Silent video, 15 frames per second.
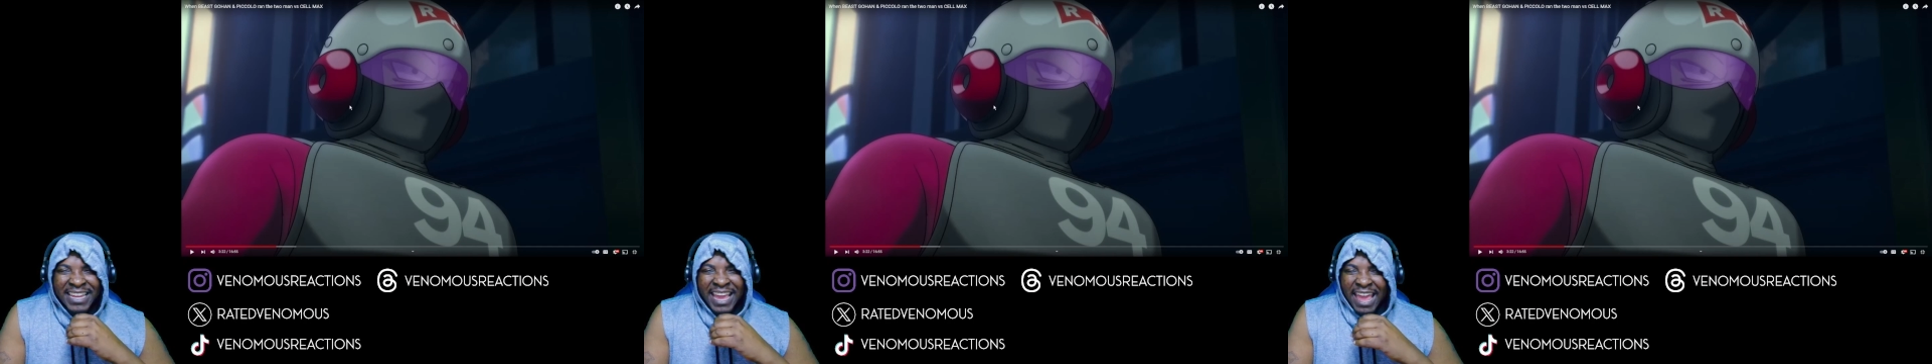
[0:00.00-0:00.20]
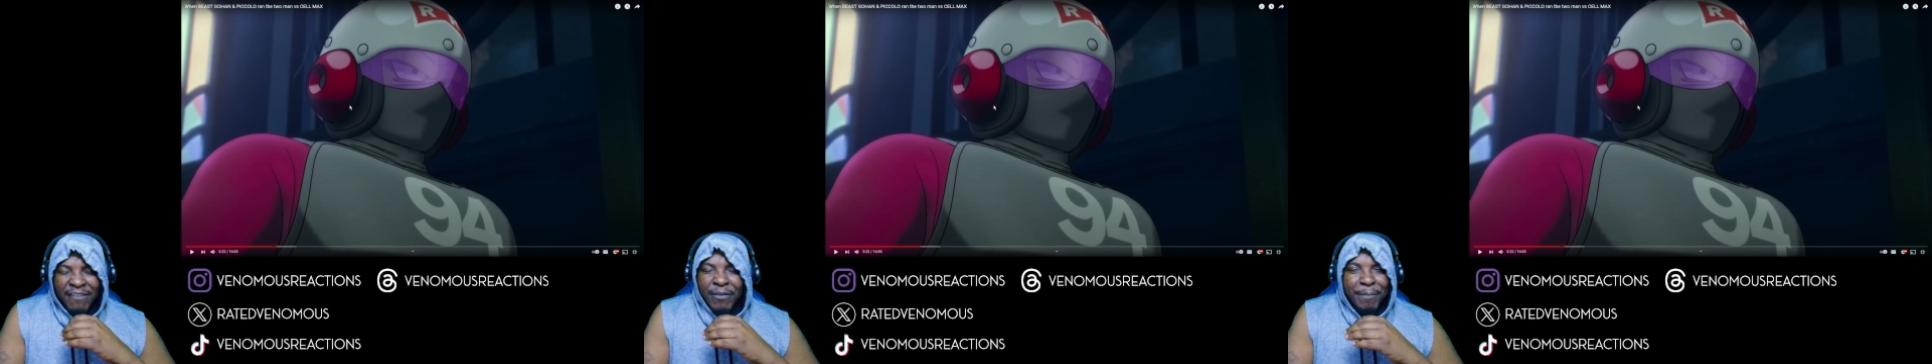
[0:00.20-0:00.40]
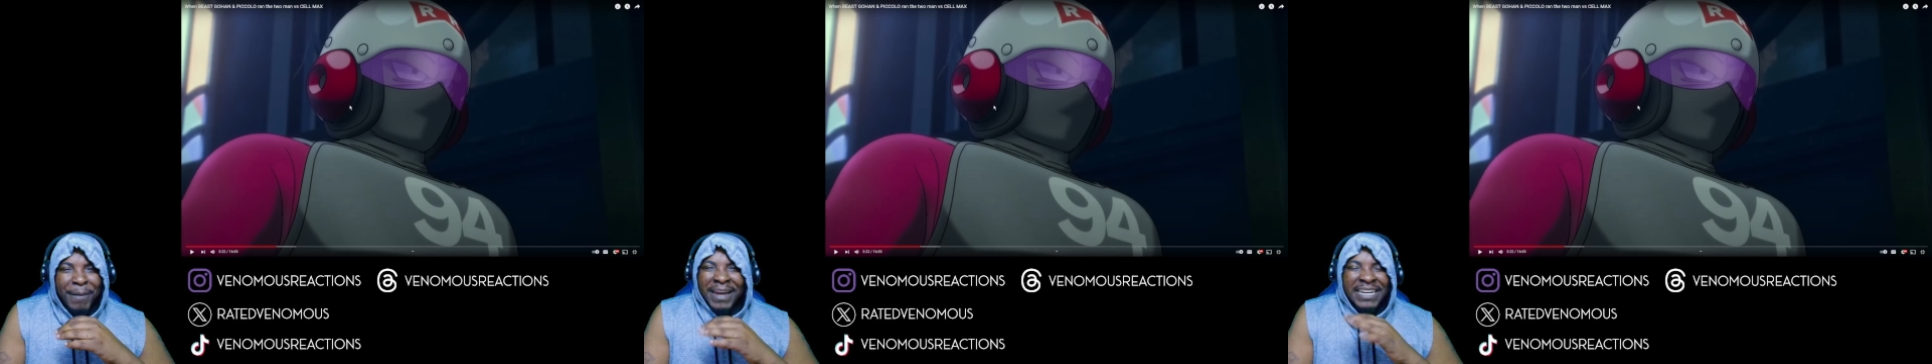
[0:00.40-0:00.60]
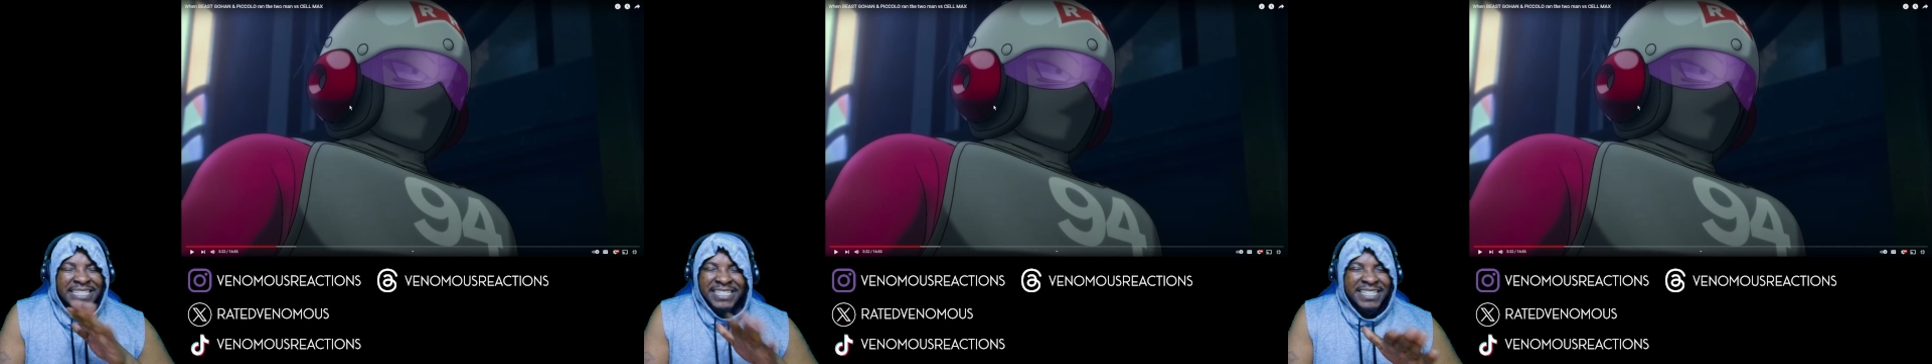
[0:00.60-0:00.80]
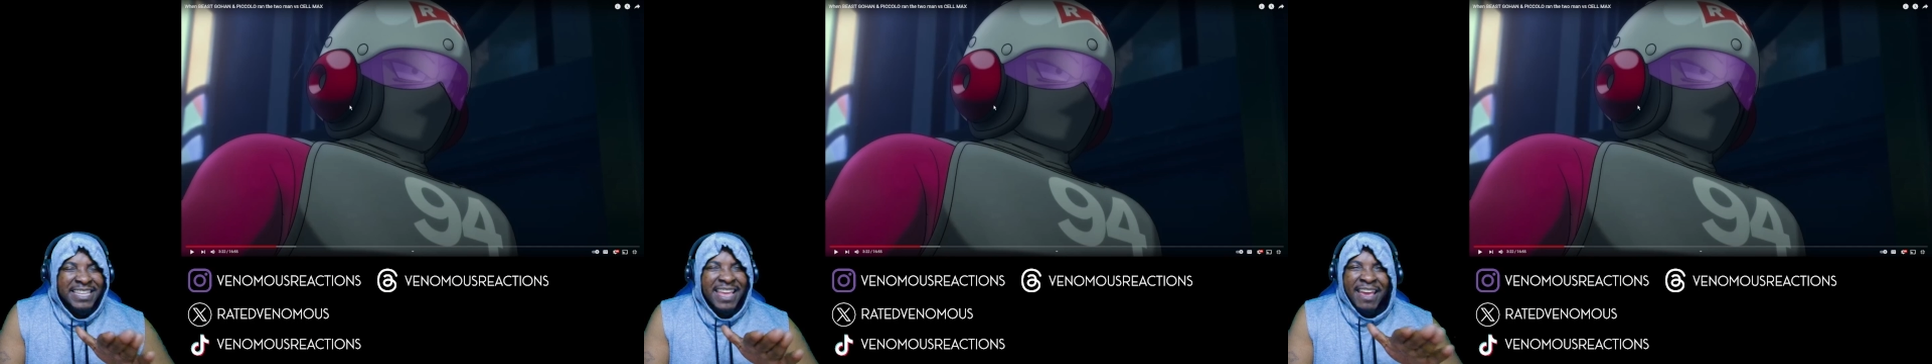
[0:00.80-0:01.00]

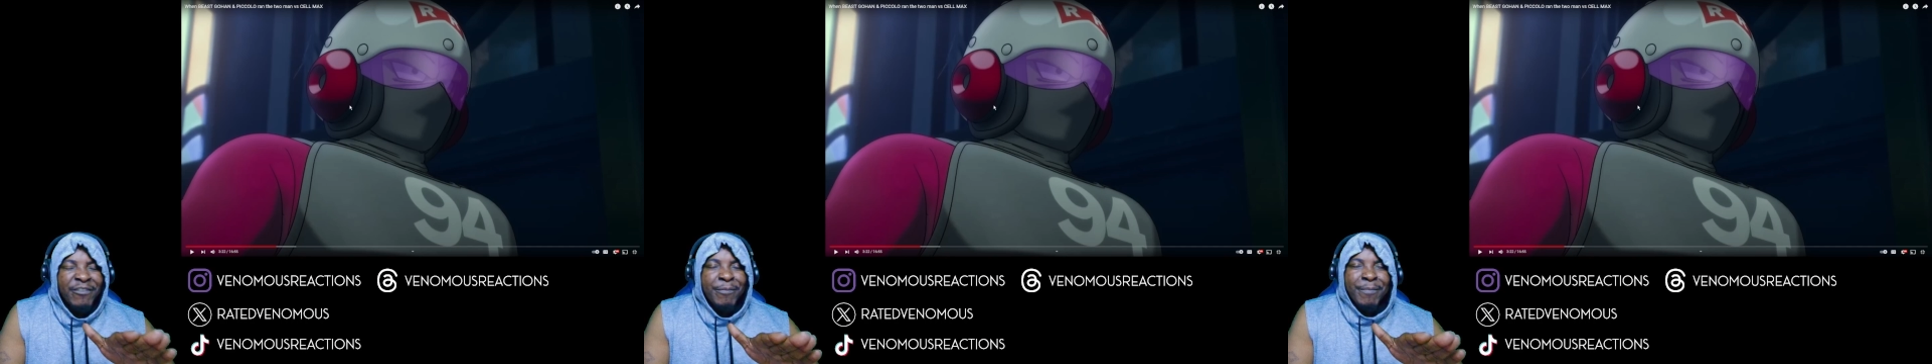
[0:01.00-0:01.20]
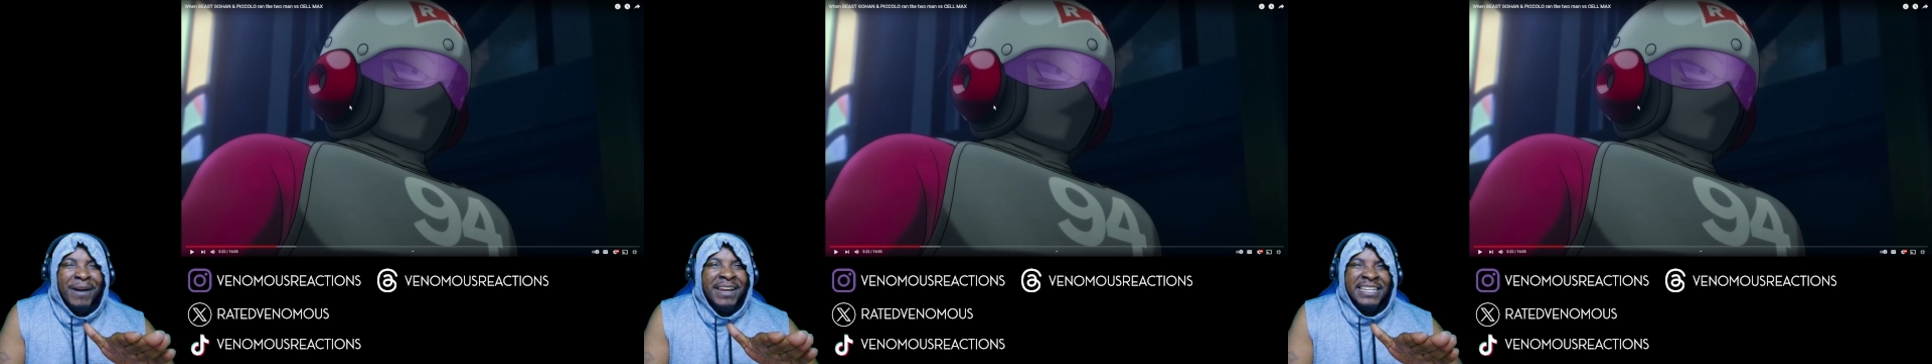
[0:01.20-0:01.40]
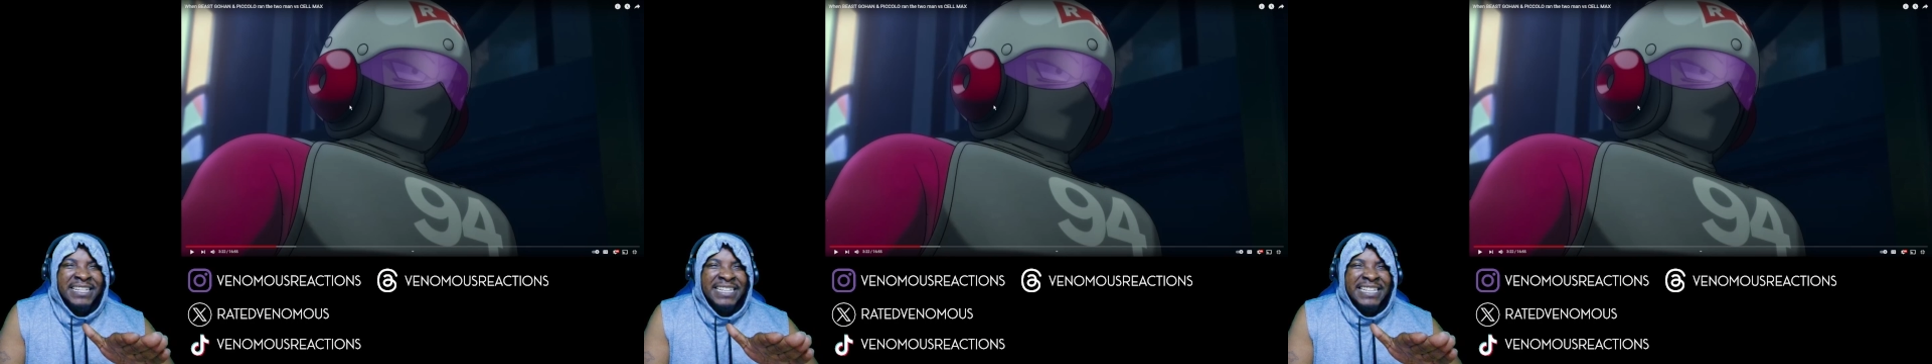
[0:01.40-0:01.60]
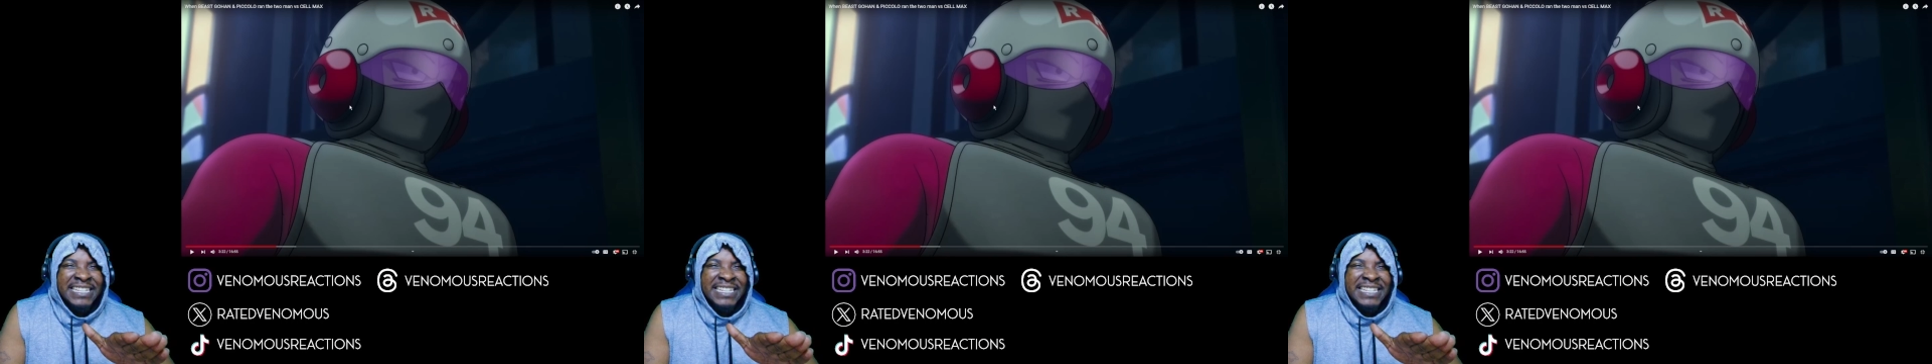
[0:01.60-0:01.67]
everybody's everybody